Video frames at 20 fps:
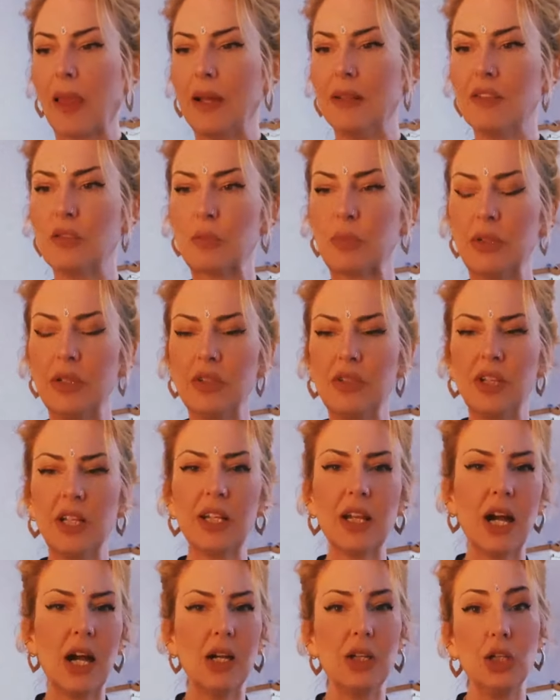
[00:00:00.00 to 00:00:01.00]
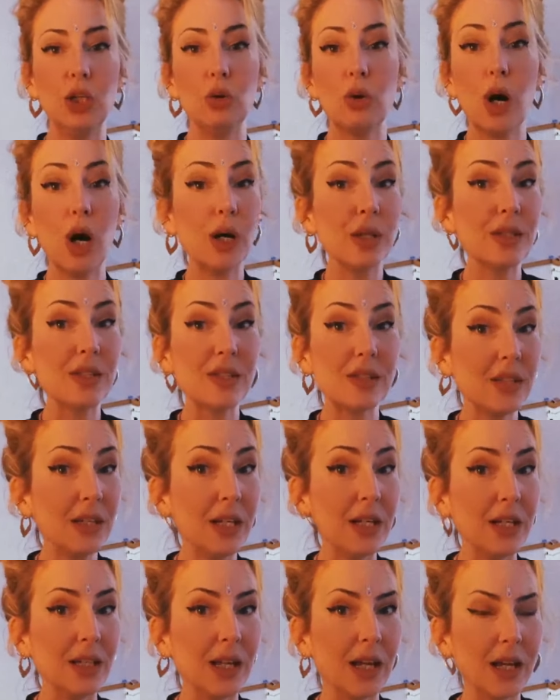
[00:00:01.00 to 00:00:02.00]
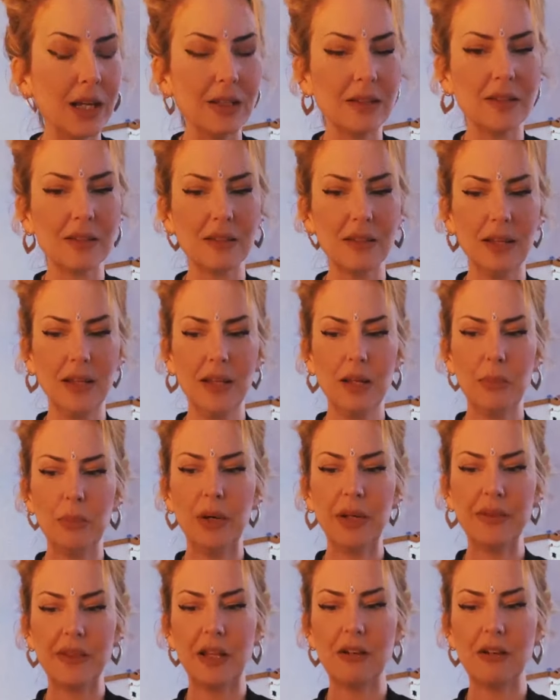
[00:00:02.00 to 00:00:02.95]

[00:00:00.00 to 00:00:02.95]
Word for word: And Spirit said, You can't see it yet, but